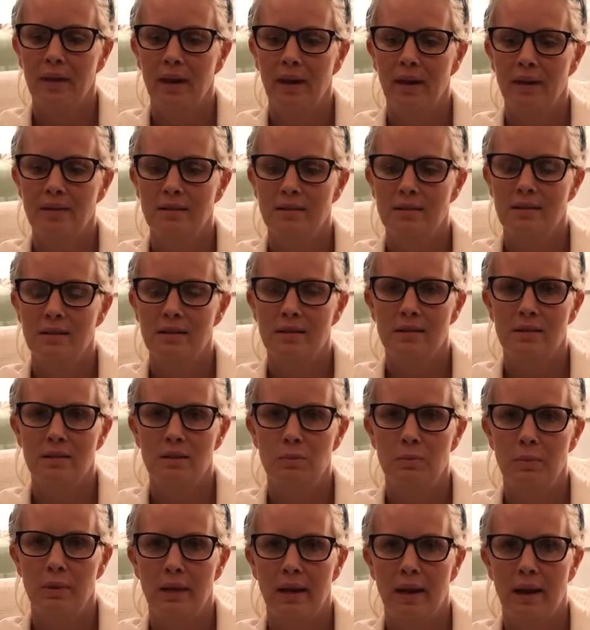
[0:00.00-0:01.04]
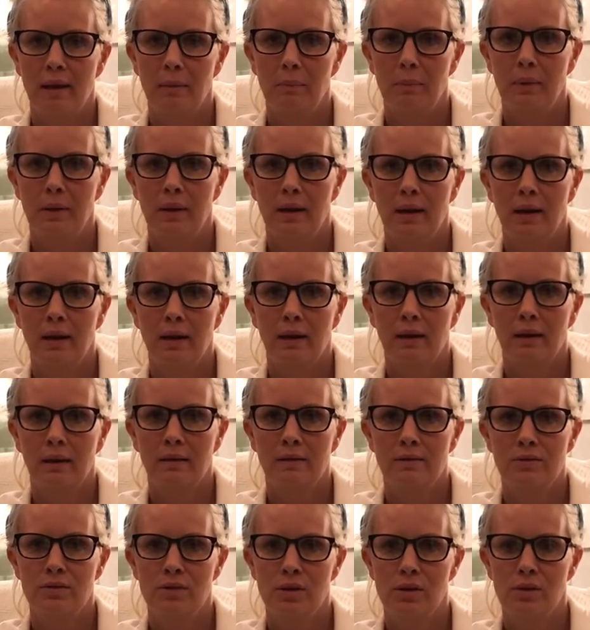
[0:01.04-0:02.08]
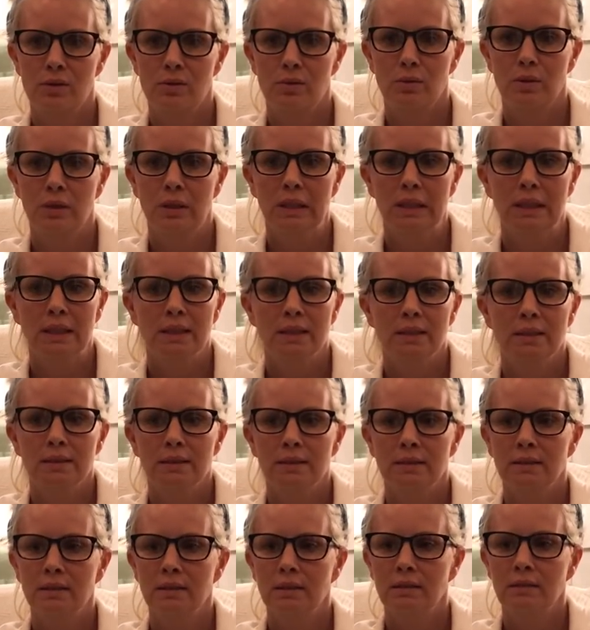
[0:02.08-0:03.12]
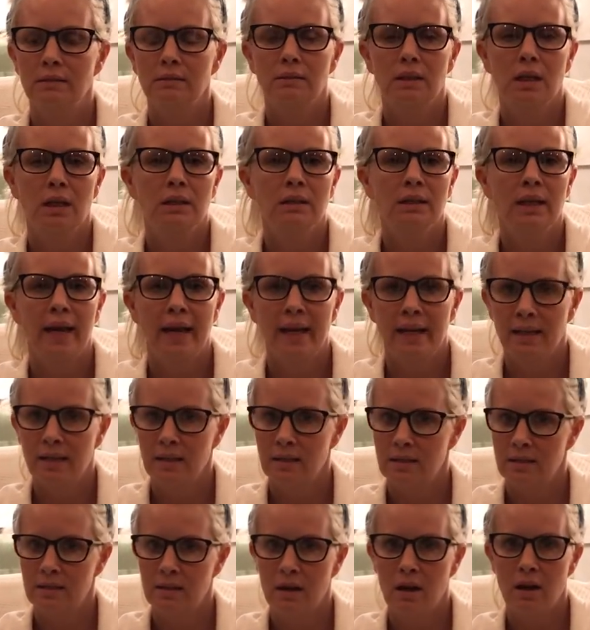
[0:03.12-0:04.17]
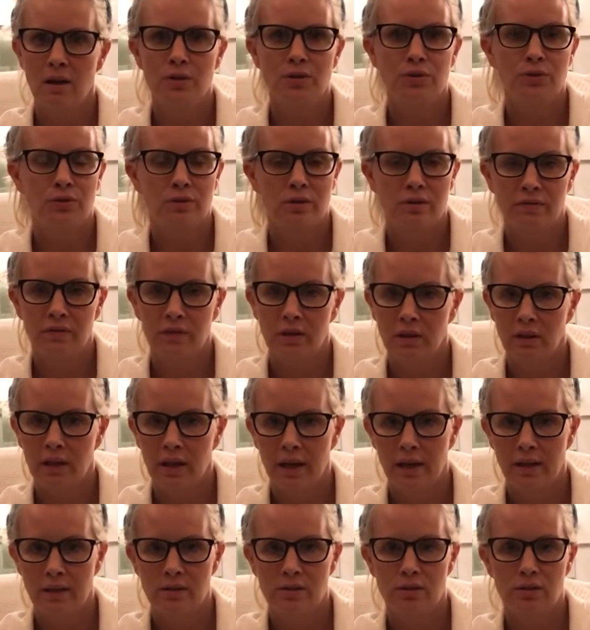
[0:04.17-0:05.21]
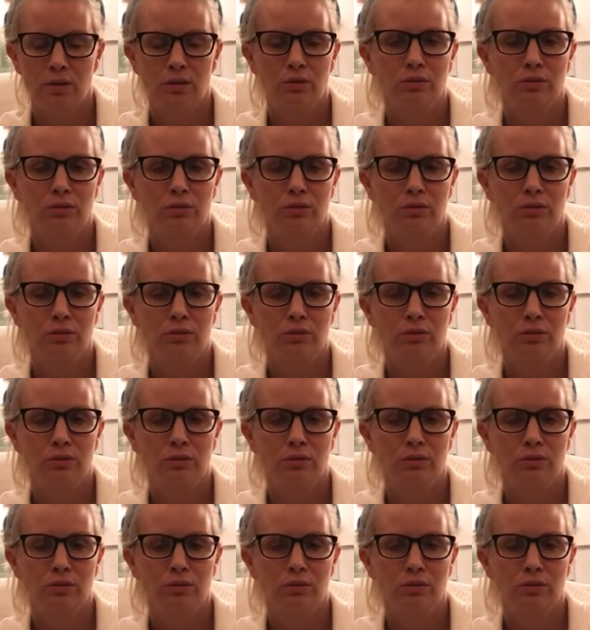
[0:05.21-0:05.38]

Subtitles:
as this has been happening. So colitis, ulcerative colitis,